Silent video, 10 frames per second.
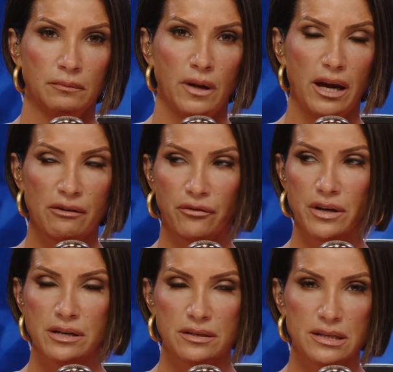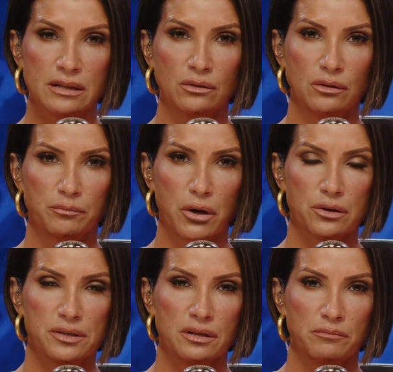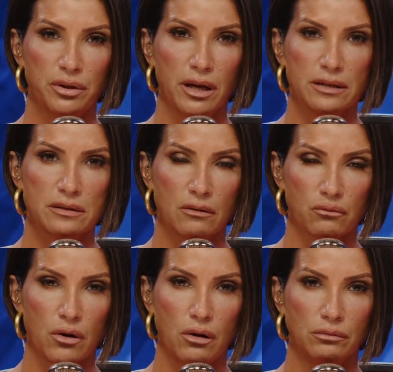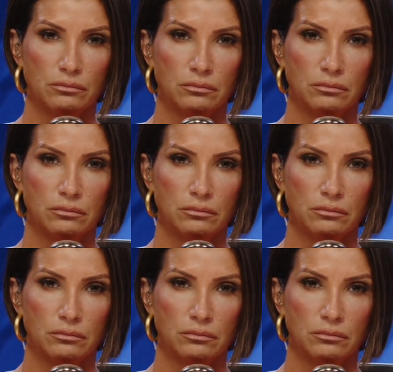Every single person plays a role.